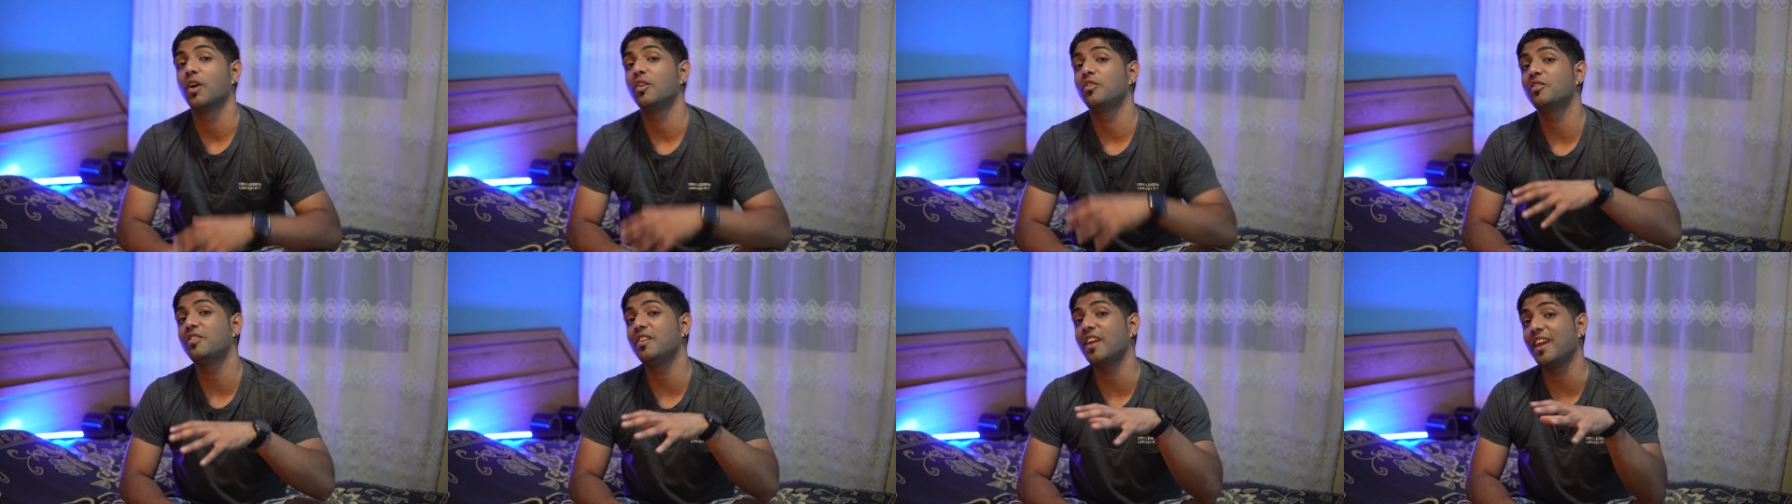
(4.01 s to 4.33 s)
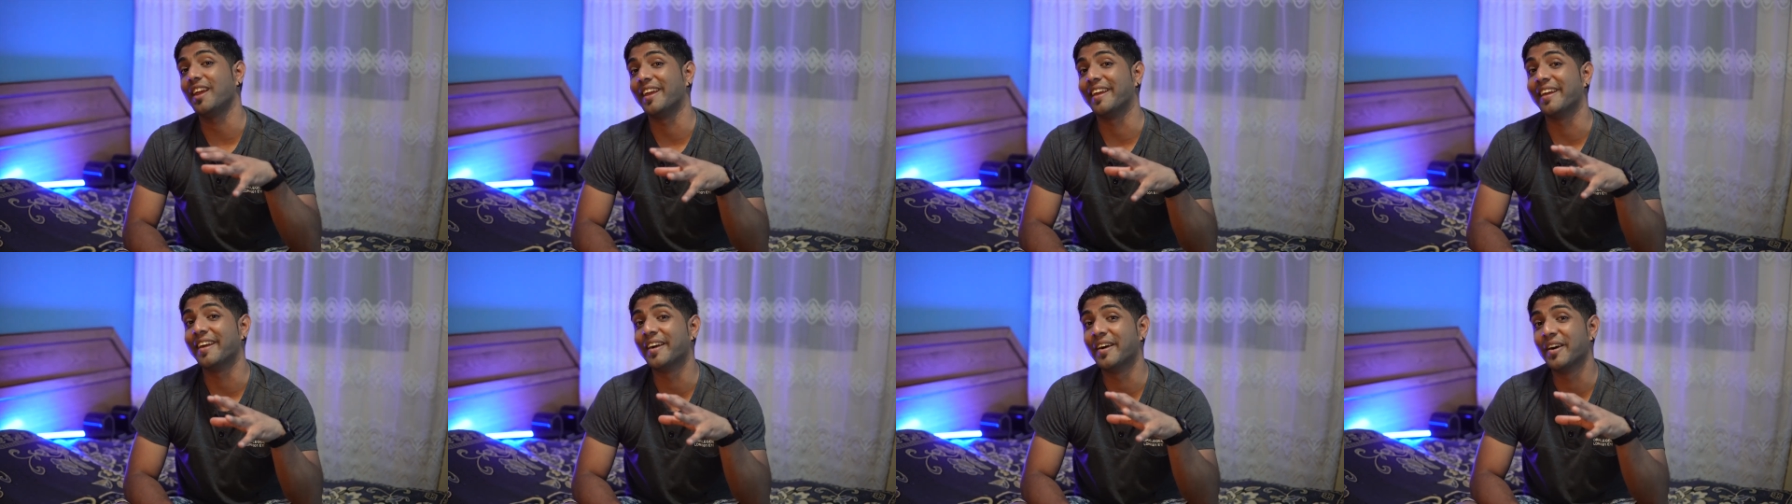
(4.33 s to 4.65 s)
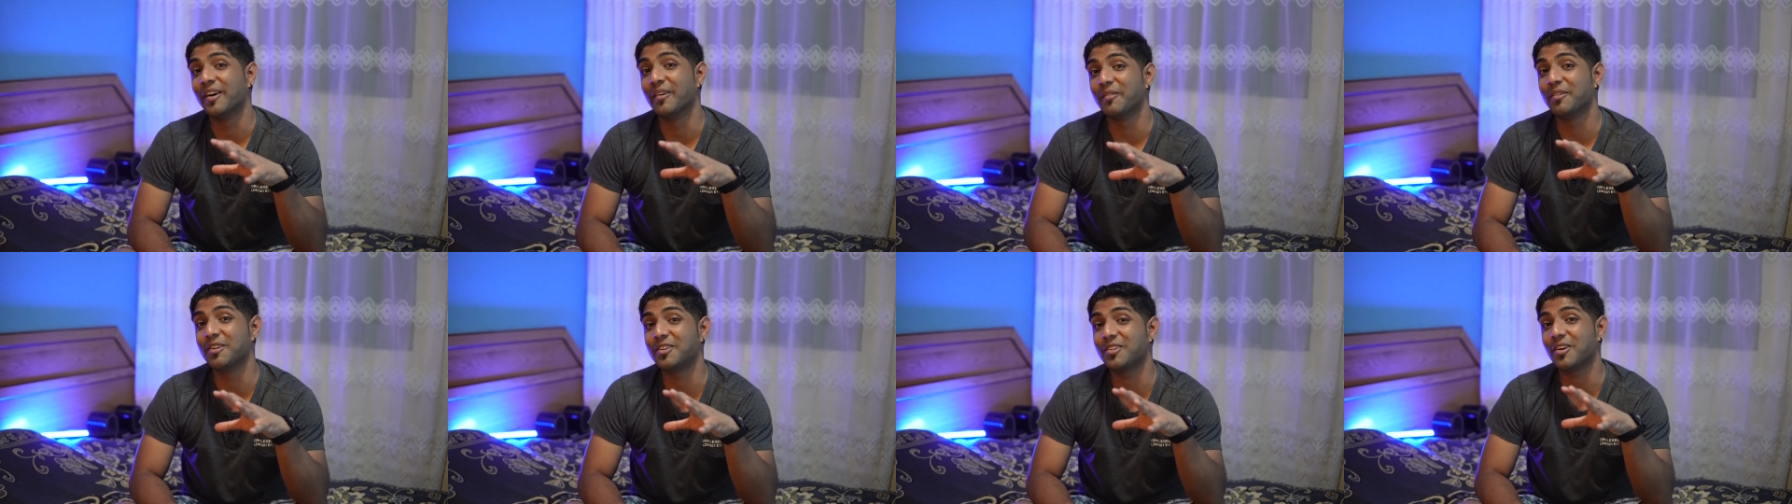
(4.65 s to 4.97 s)
Today,
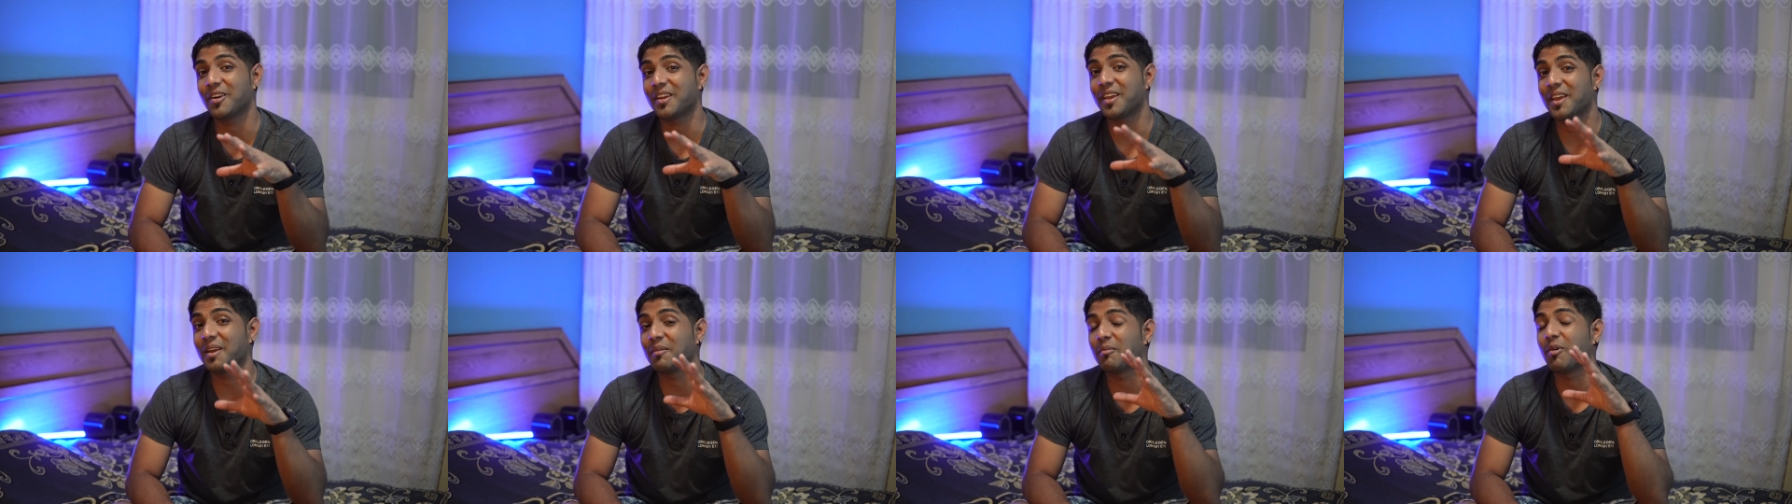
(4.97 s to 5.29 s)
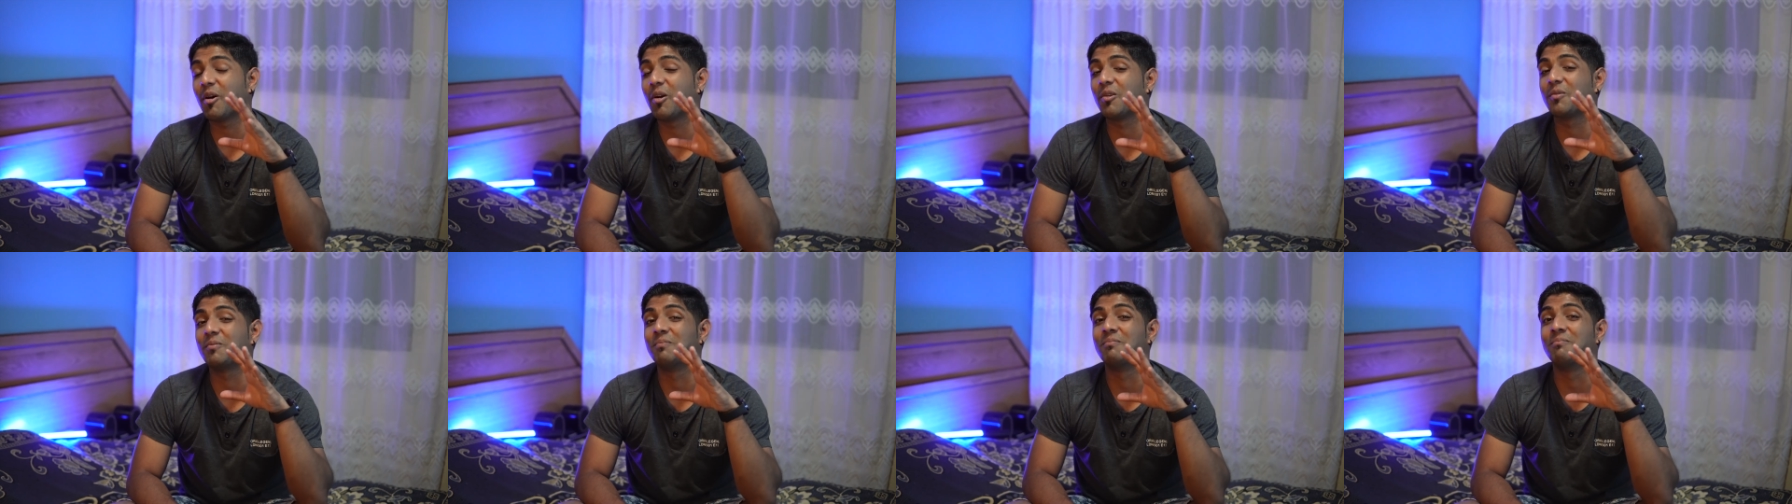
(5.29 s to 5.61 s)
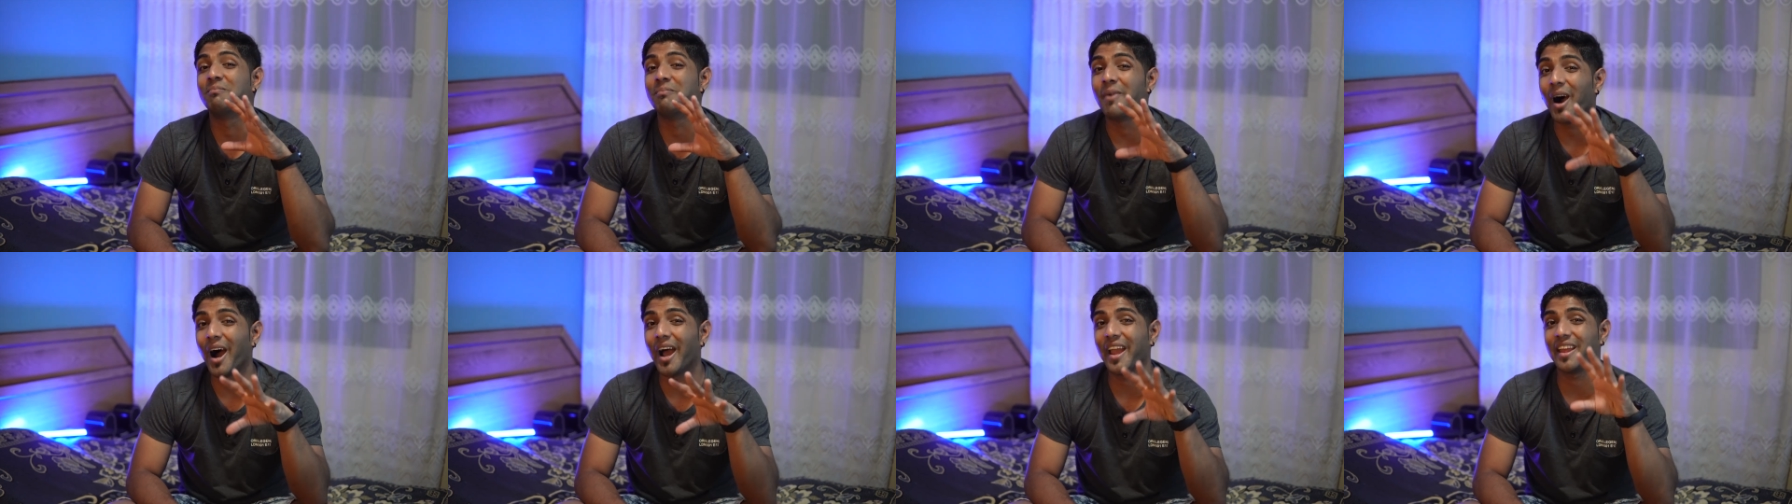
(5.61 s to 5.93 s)
we're talking about
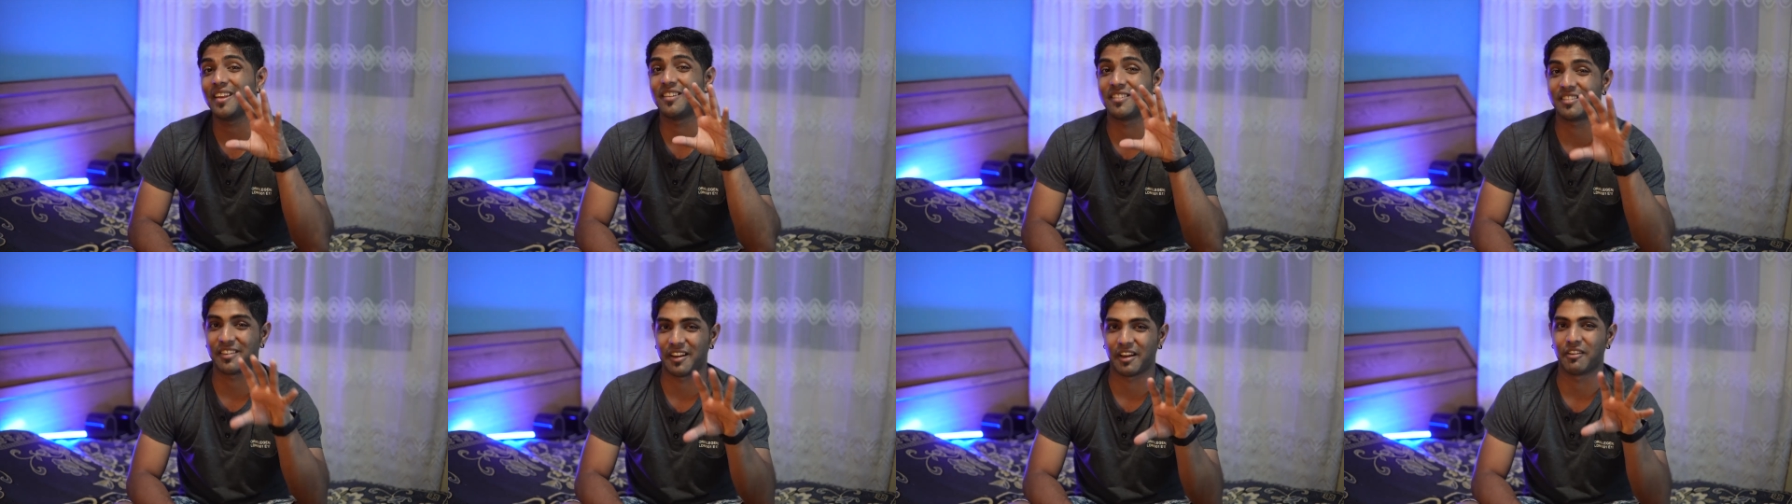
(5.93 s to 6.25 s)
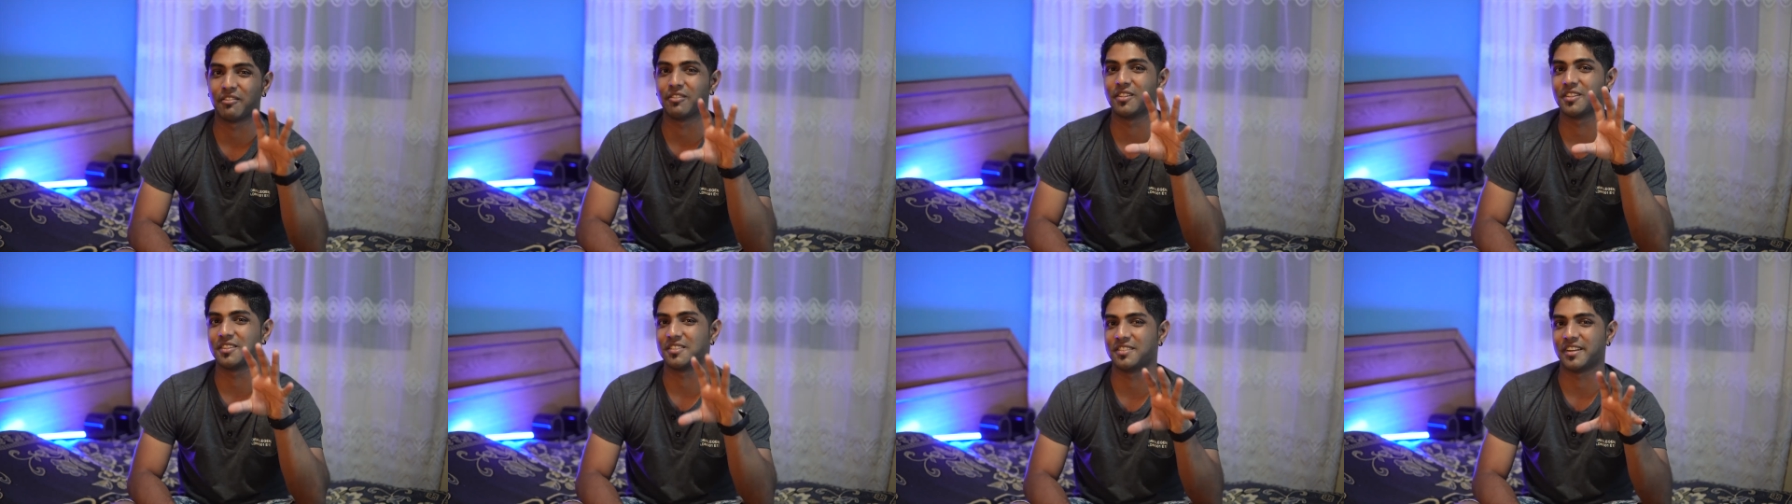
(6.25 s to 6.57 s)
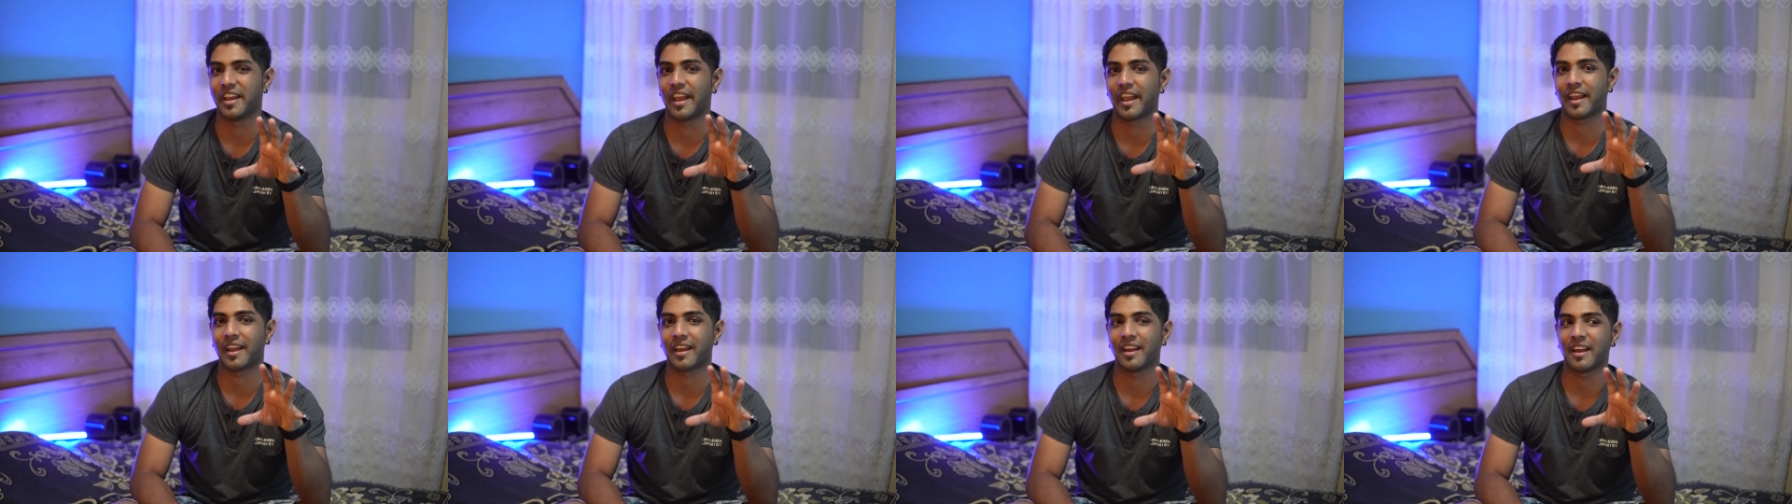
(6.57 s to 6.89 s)
my travel
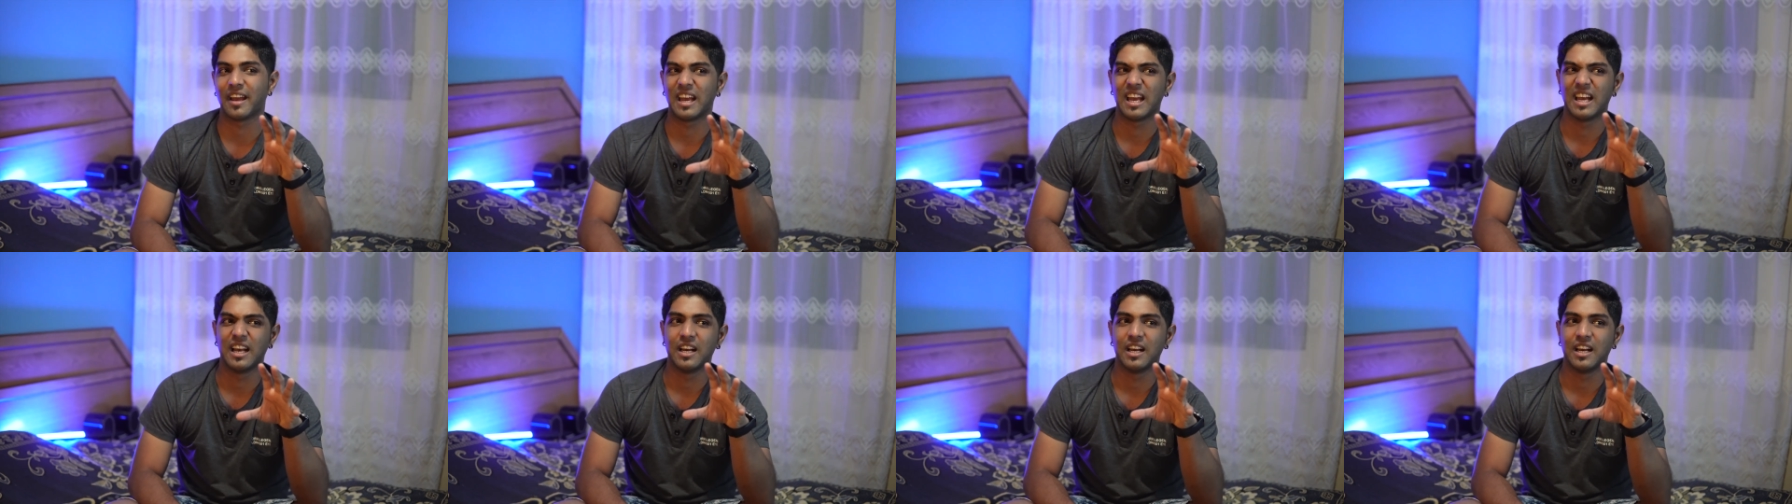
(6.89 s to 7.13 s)
tech.